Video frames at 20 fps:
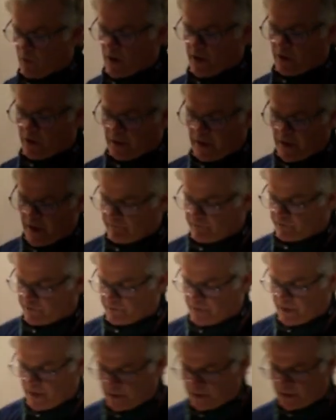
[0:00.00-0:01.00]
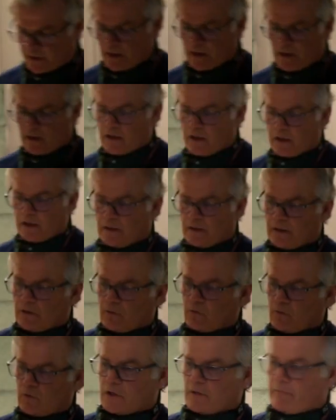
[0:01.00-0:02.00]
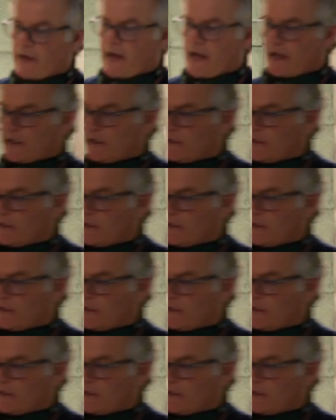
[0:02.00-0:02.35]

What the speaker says: a heavy sanding. And we'll come back and